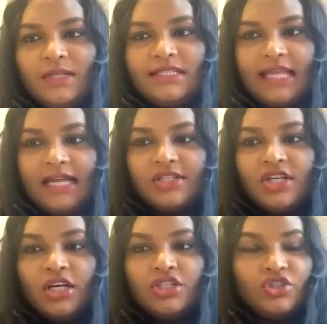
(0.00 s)
It's that
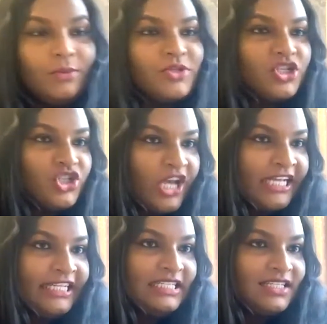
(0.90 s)
adoption
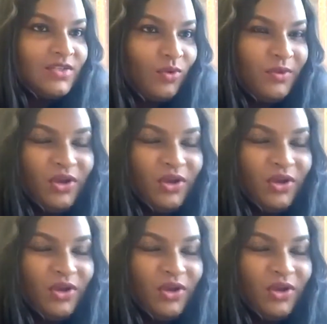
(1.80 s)
checklist is what we